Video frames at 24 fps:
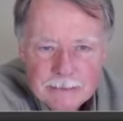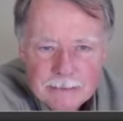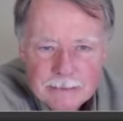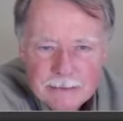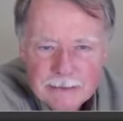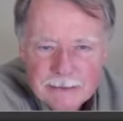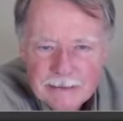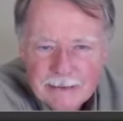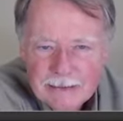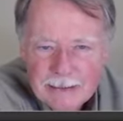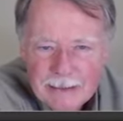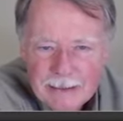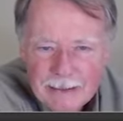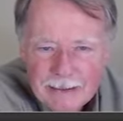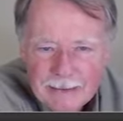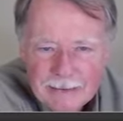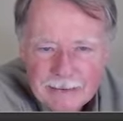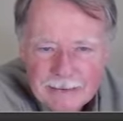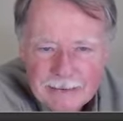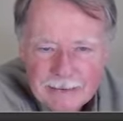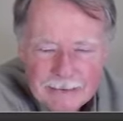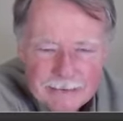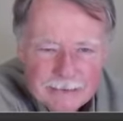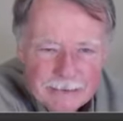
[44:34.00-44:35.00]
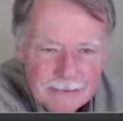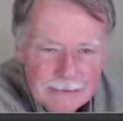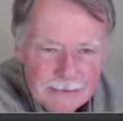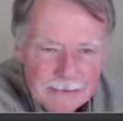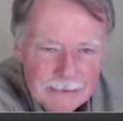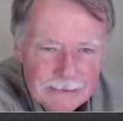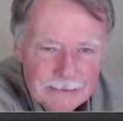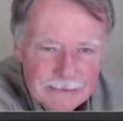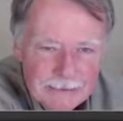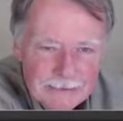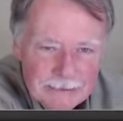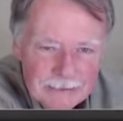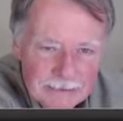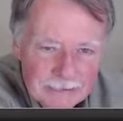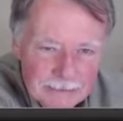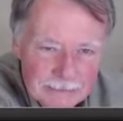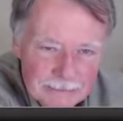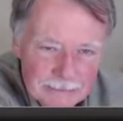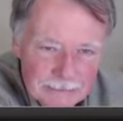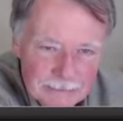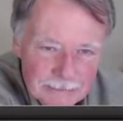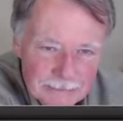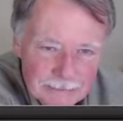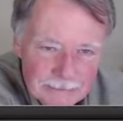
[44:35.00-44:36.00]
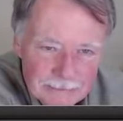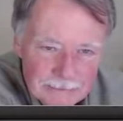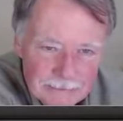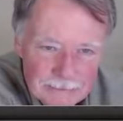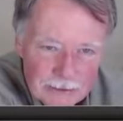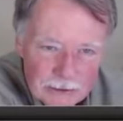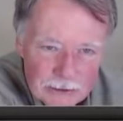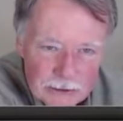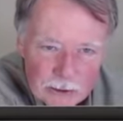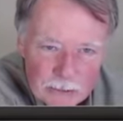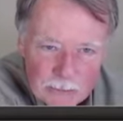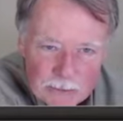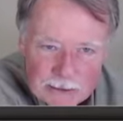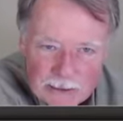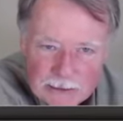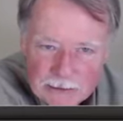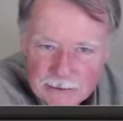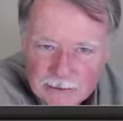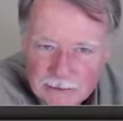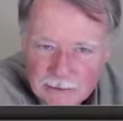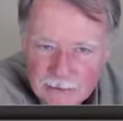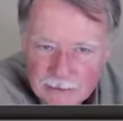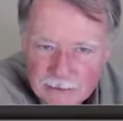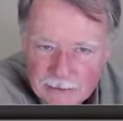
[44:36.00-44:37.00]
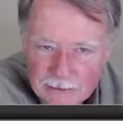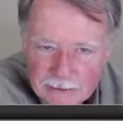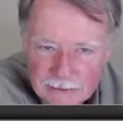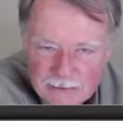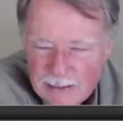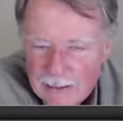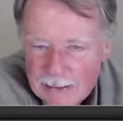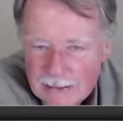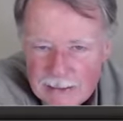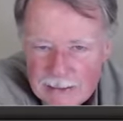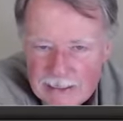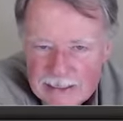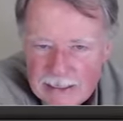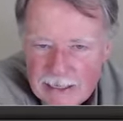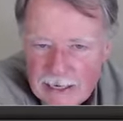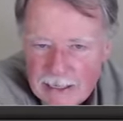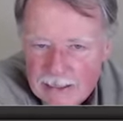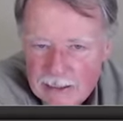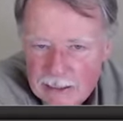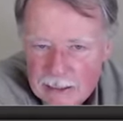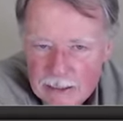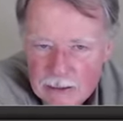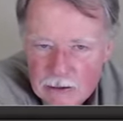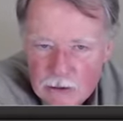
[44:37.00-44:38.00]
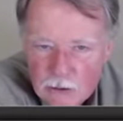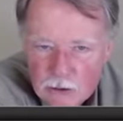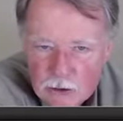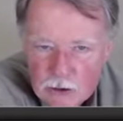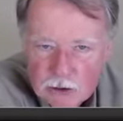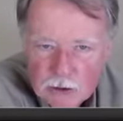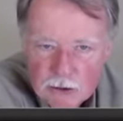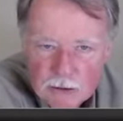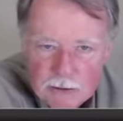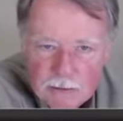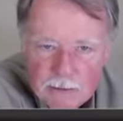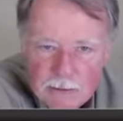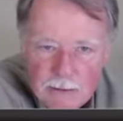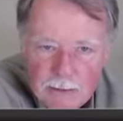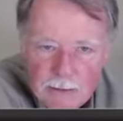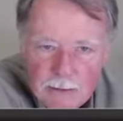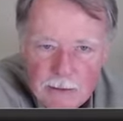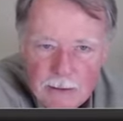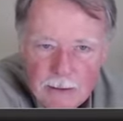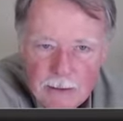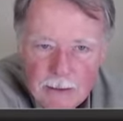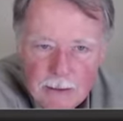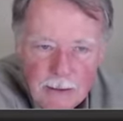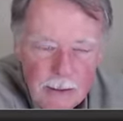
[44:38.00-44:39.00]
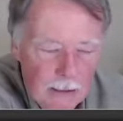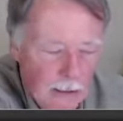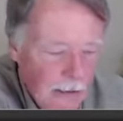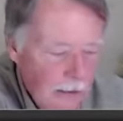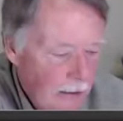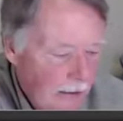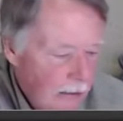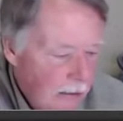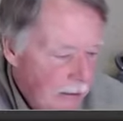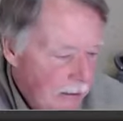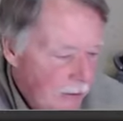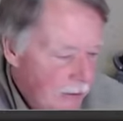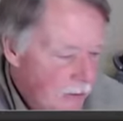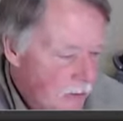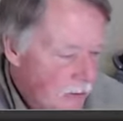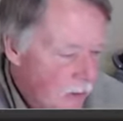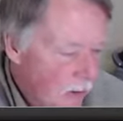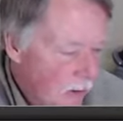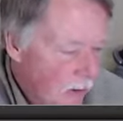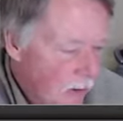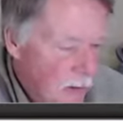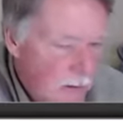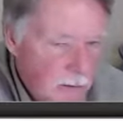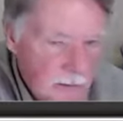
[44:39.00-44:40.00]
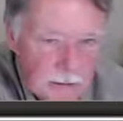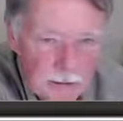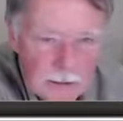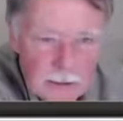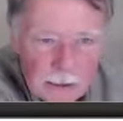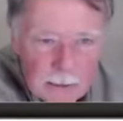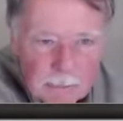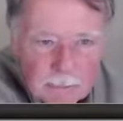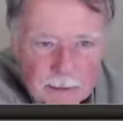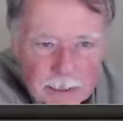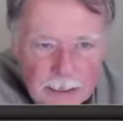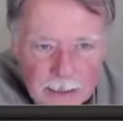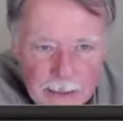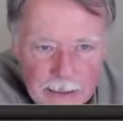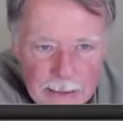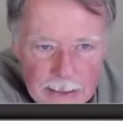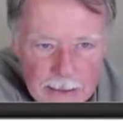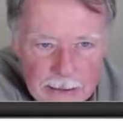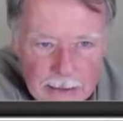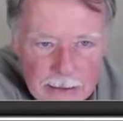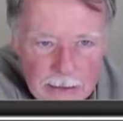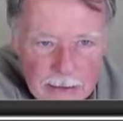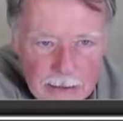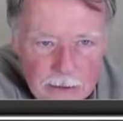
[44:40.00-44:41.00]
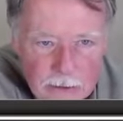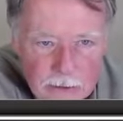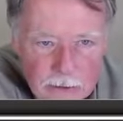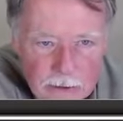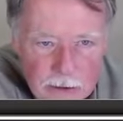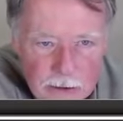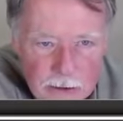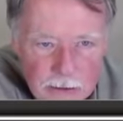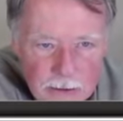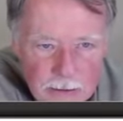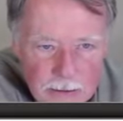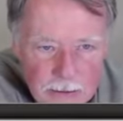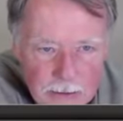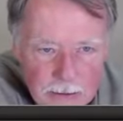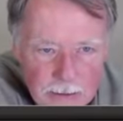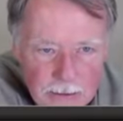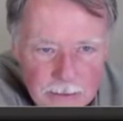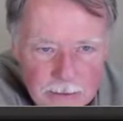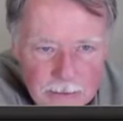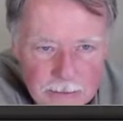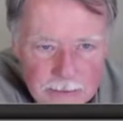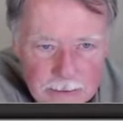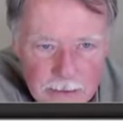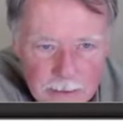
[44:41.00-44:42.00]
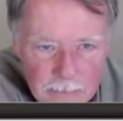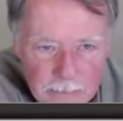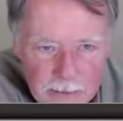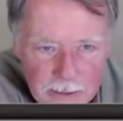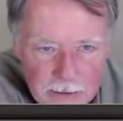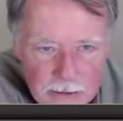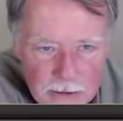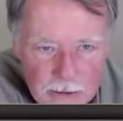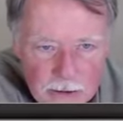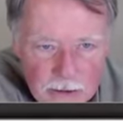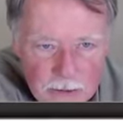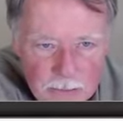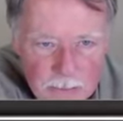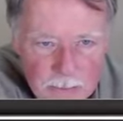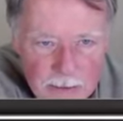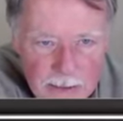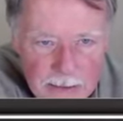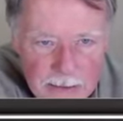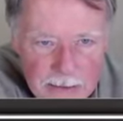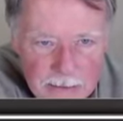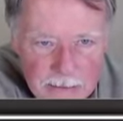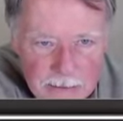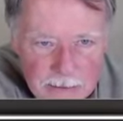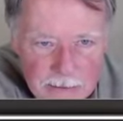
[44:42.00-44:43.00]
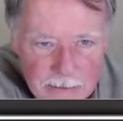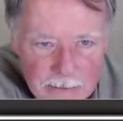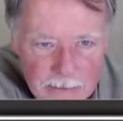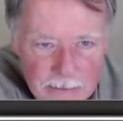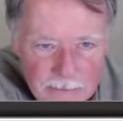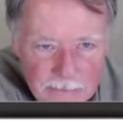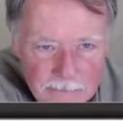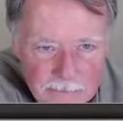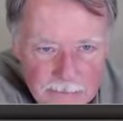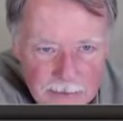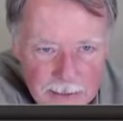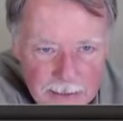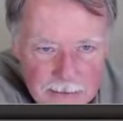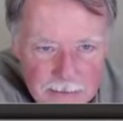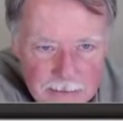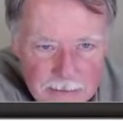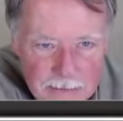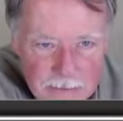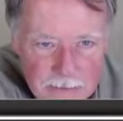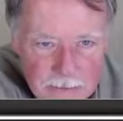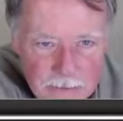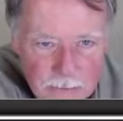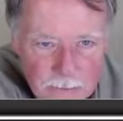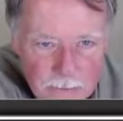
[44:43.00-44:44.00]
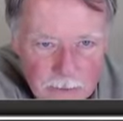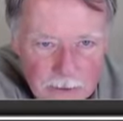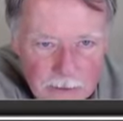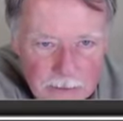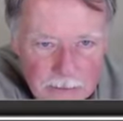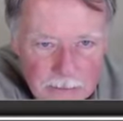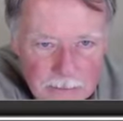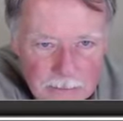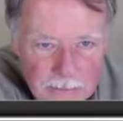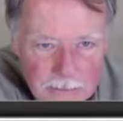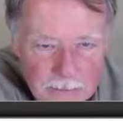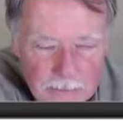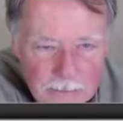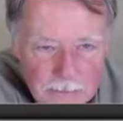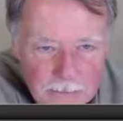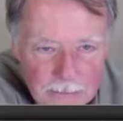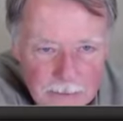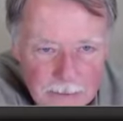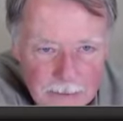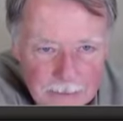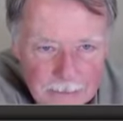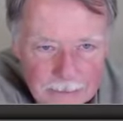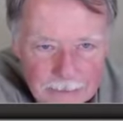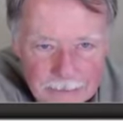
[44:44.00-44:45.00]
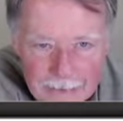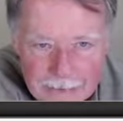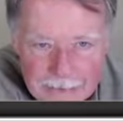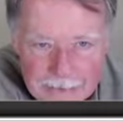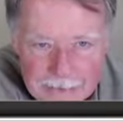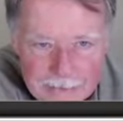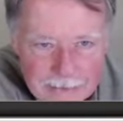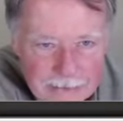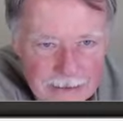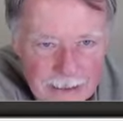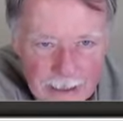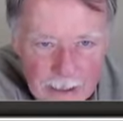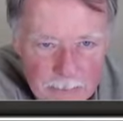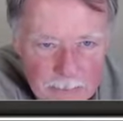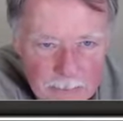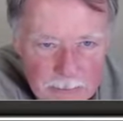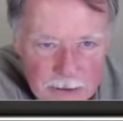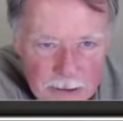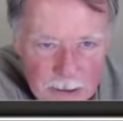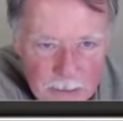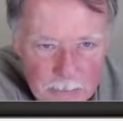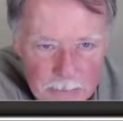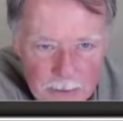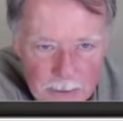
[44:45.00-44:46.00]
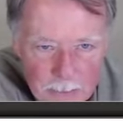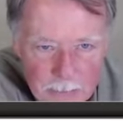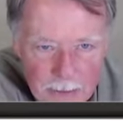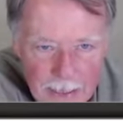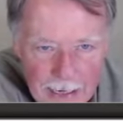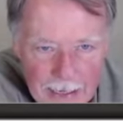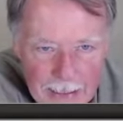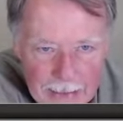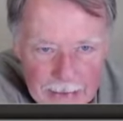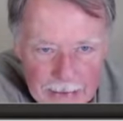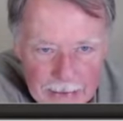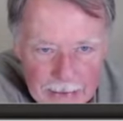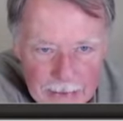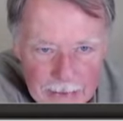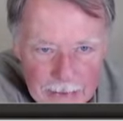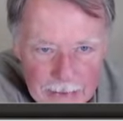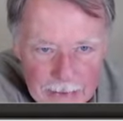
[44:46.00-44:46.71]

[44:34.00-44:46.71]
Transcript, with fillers: this cut is, not sure what this cut is. It's antique cushion. Uh, it's all step cut antique cushion. Step cut just means that the facets run like steps up the back,